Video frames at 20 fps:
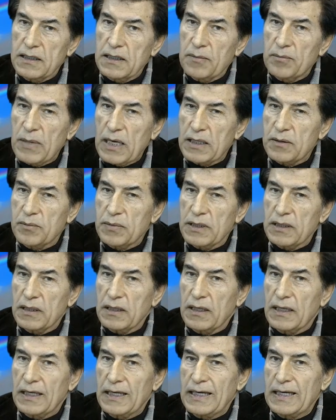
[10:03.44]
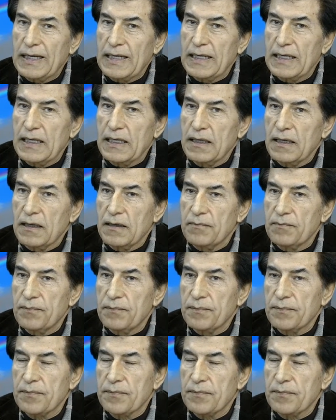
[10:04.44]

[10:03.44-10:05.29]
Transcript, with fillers: might be um,